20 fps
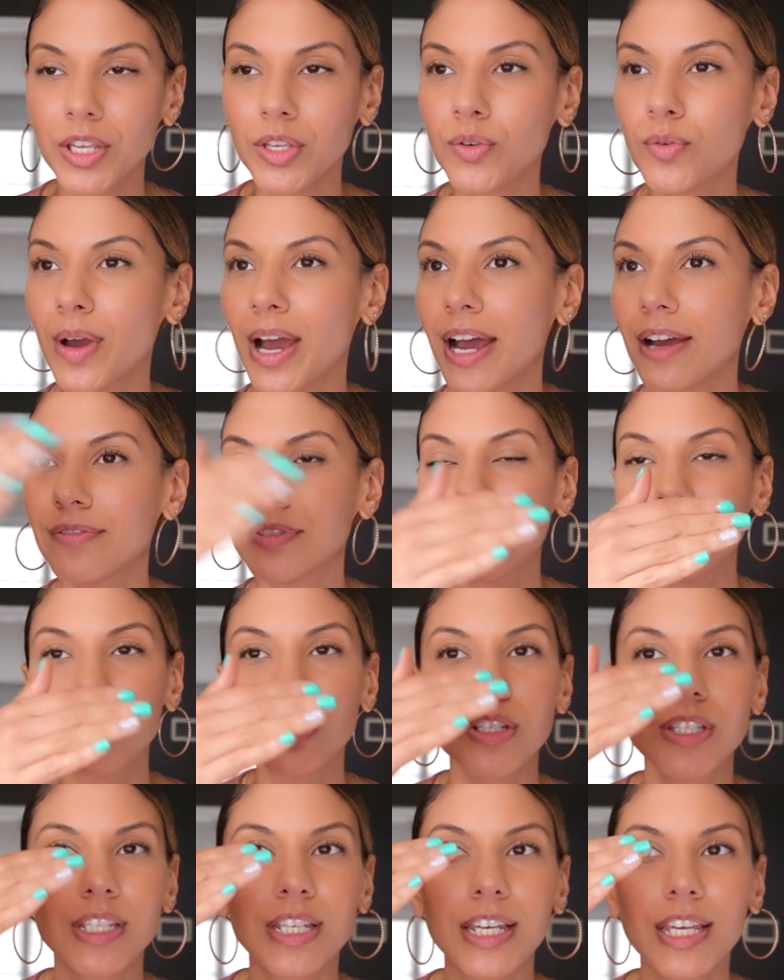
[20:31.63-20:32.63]
You have to
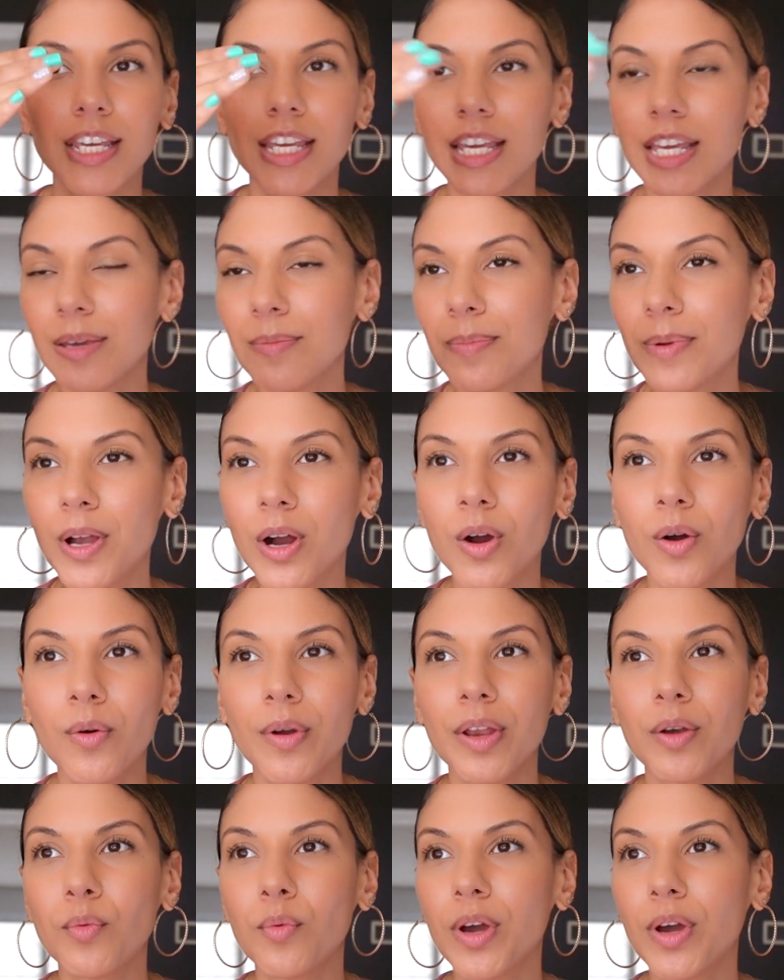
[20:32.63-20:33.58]
just keep going,